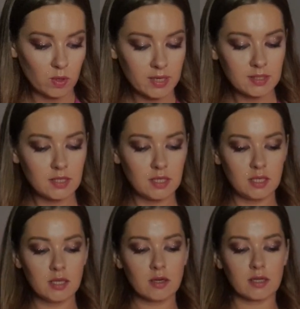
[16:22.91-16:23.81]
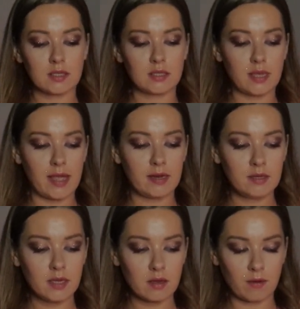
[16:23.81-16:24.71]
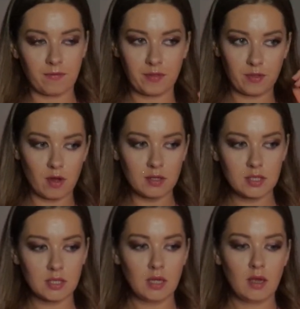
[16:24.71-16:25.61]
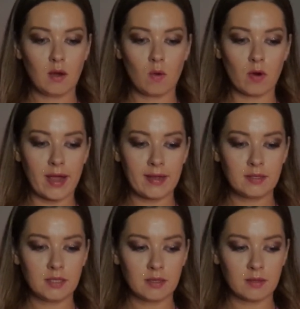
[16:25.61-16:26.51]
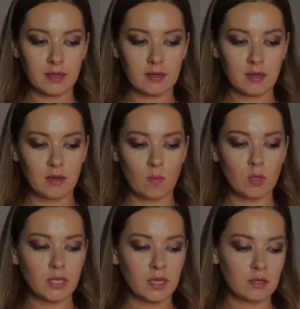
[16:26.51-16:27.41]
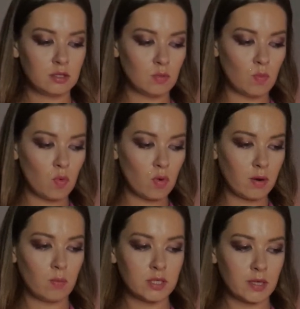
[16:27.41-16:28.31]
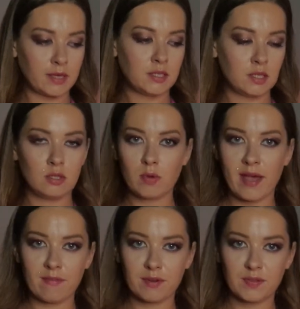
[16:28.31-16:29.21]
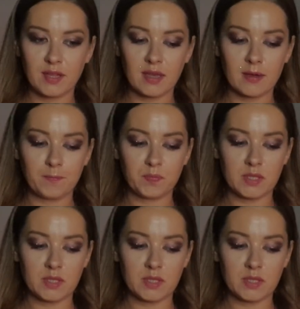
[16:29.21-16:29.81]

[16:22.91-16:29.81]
What I see here, it's ending of thoughts, or ending like what I can do more, what I didn't do everything.